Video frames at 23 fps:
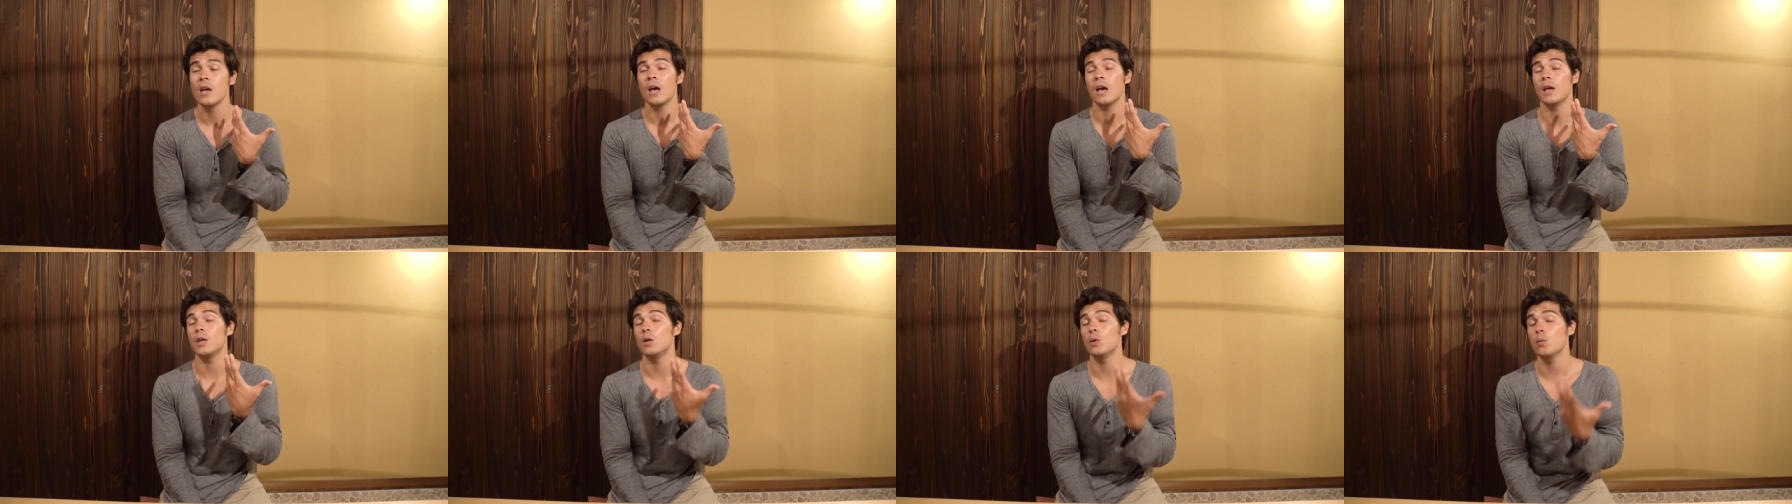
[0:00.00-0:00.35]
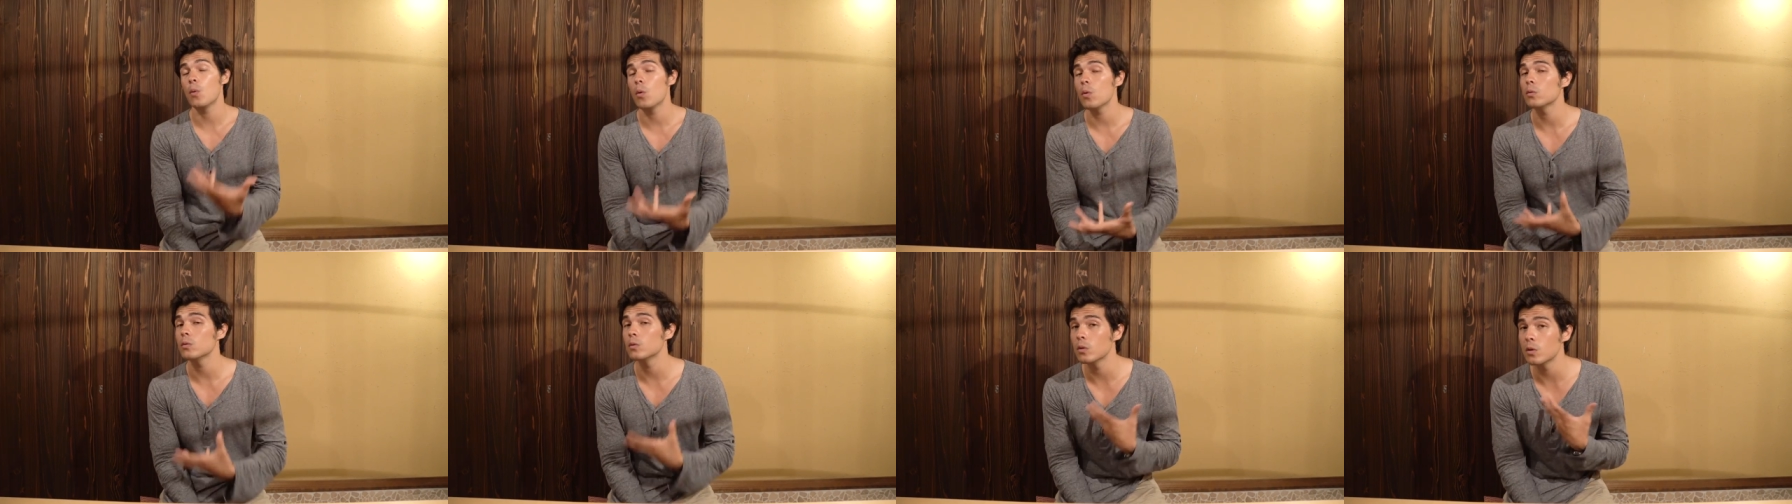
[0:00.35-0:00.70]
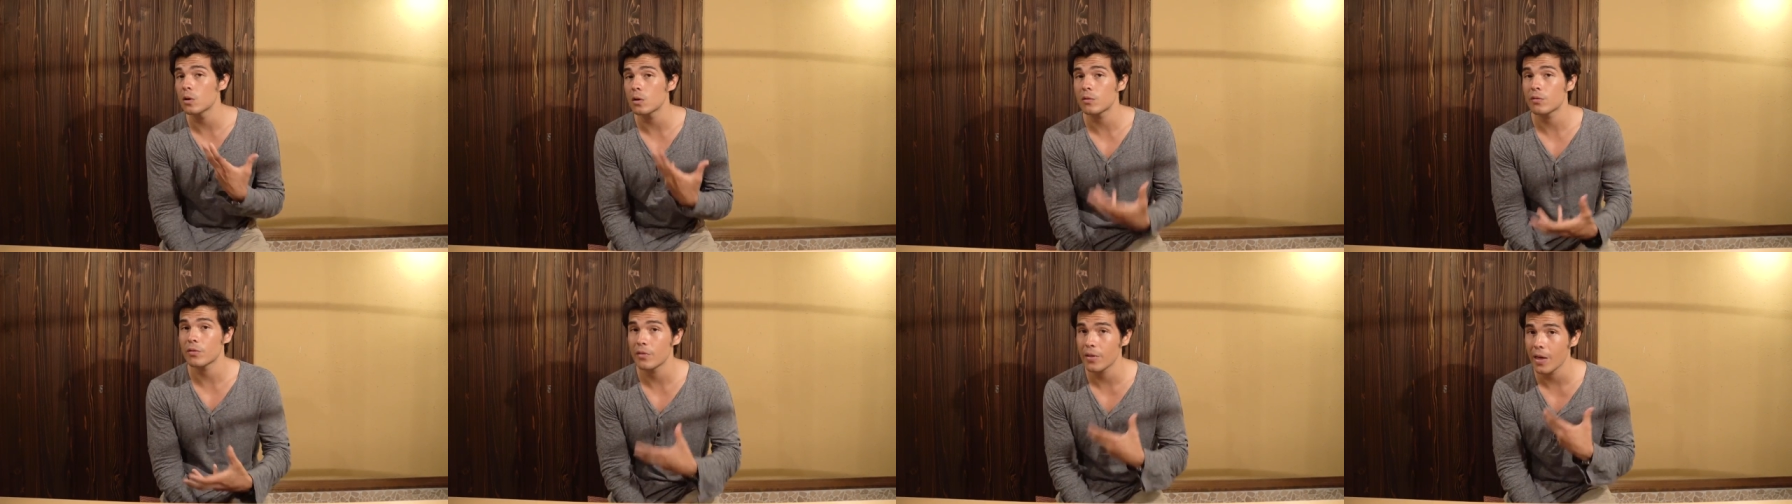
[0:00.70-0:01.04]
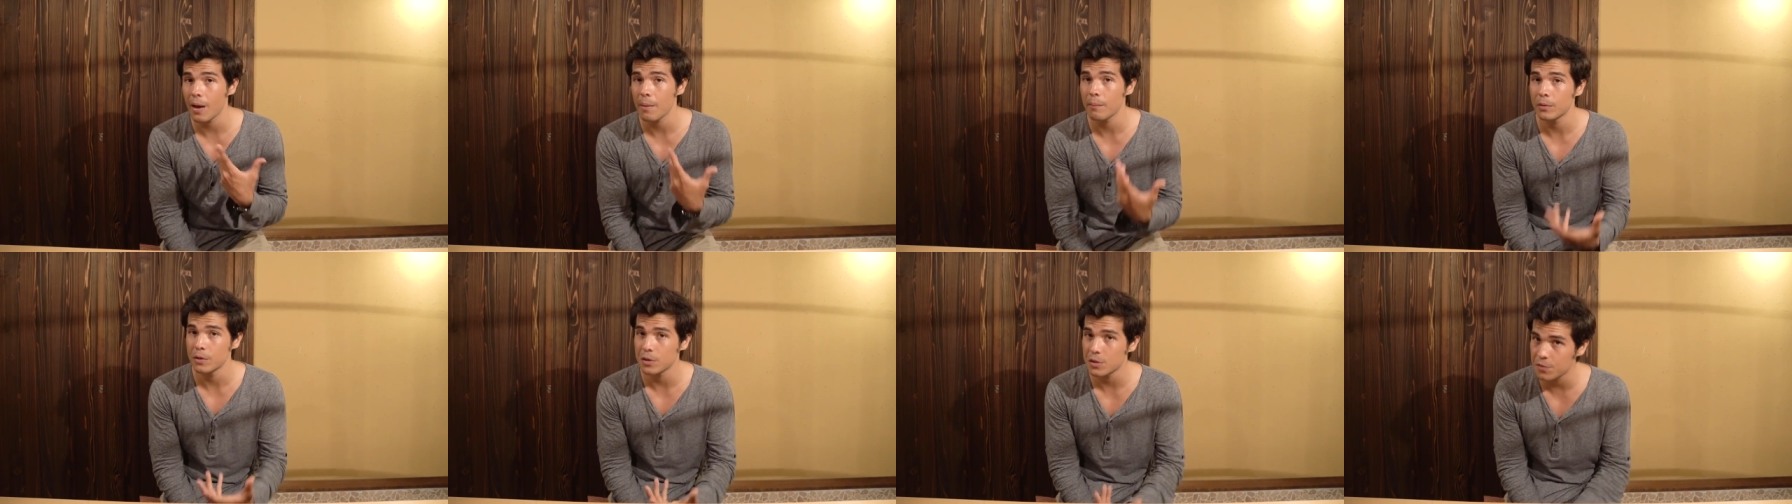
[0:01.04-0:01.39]
and you won't look for
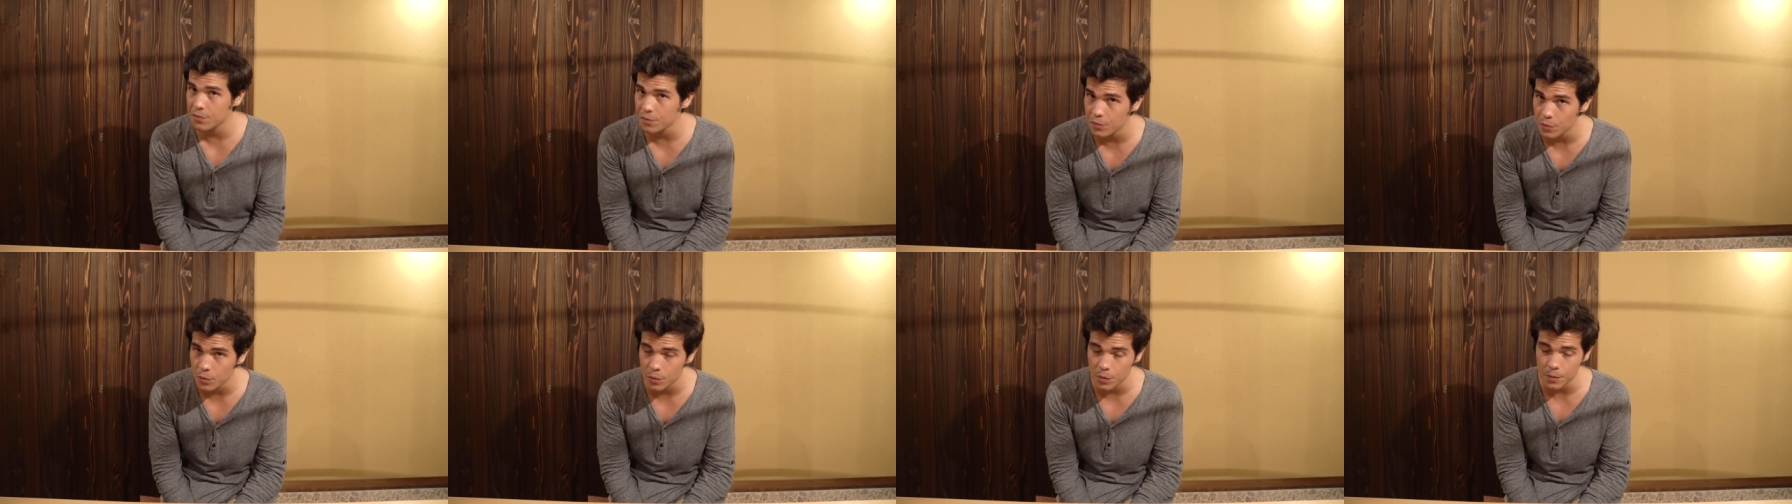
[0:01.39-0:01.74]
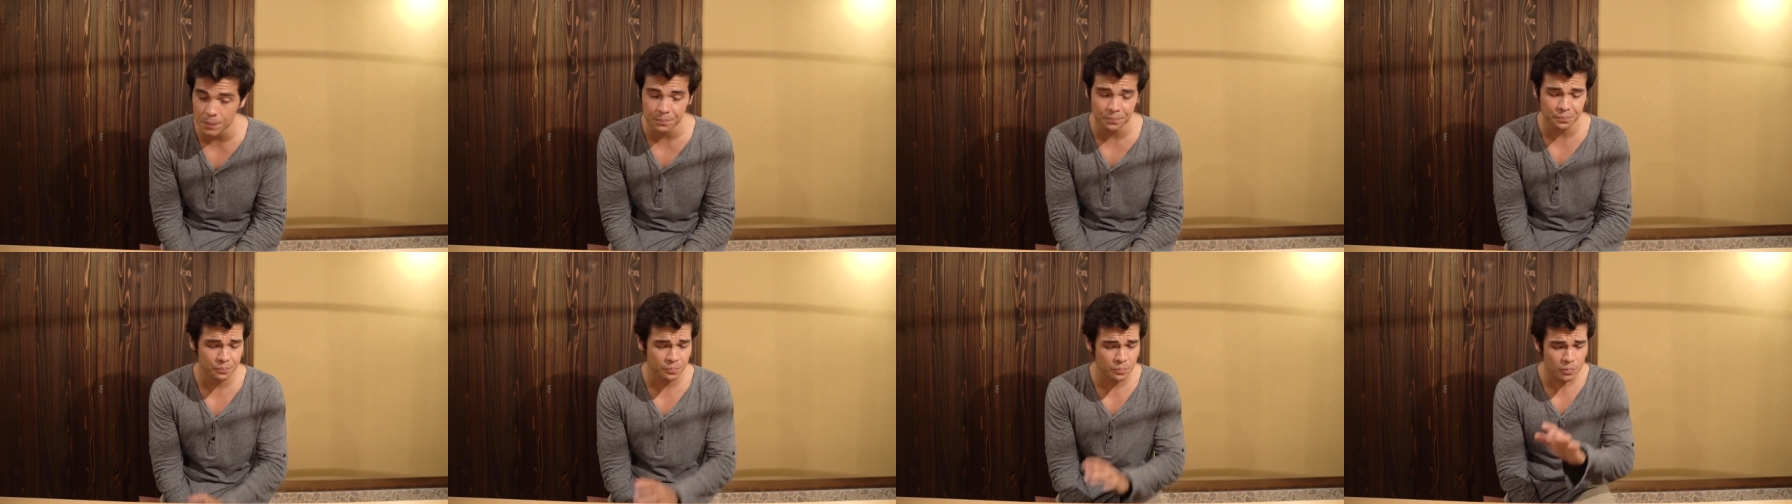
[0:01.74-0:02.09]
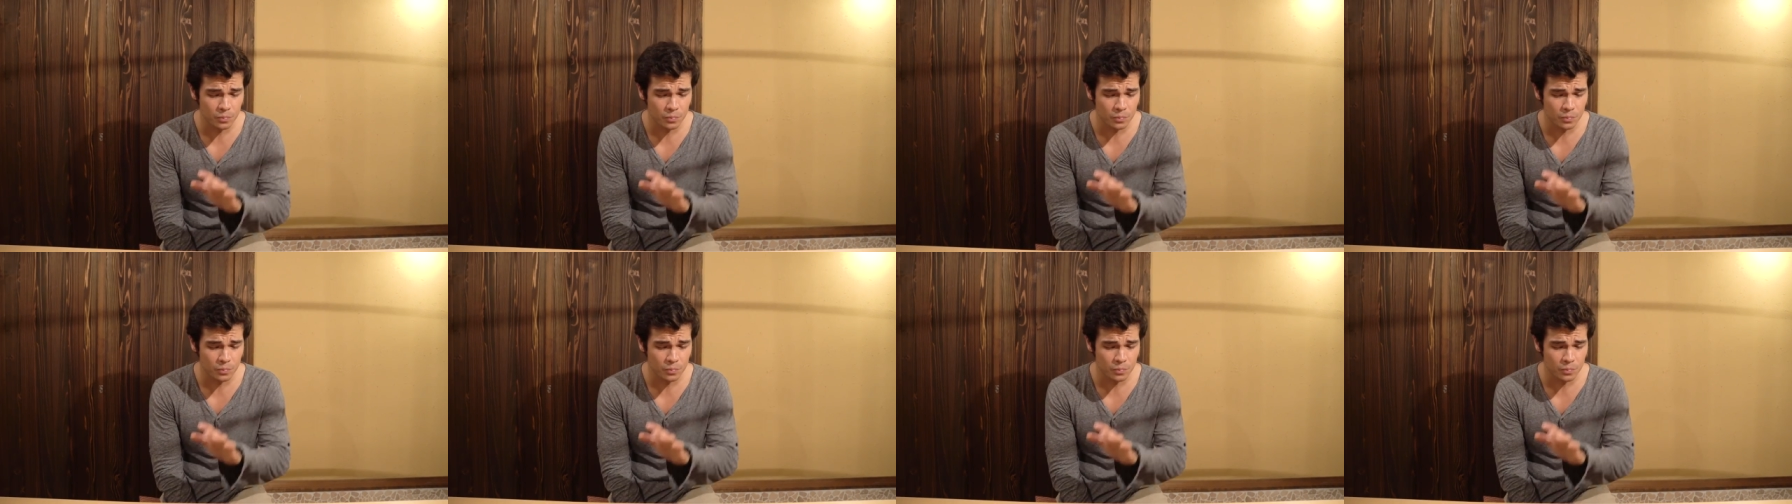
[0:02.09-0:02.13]
that much food.